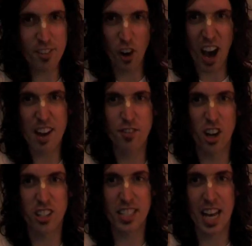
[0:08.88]
They've got
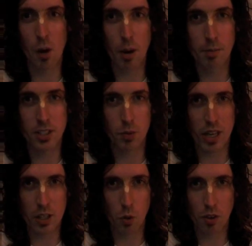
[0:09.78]
adverts now in
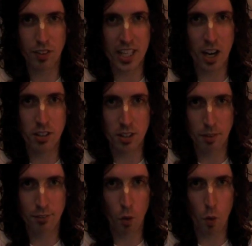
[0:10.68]
between all the videos and
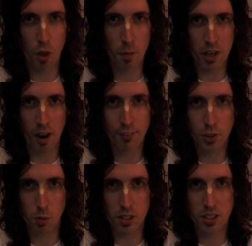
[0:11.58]
before them and
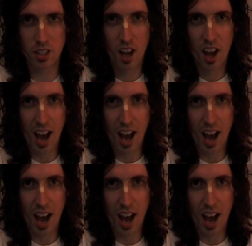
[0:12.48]
afterwards.